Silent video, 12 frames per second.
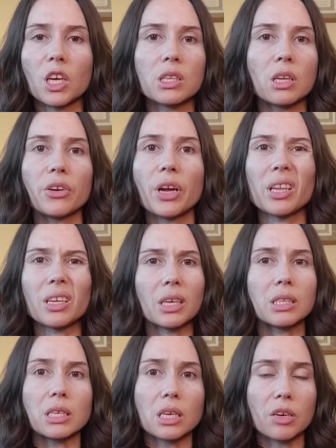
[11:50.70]
they're not
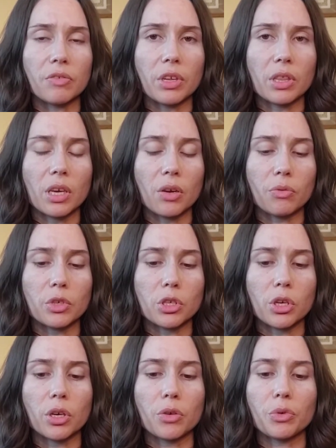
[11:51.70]
looking to give anything in
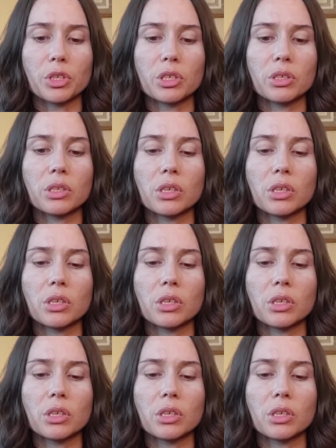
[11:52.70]
return, which,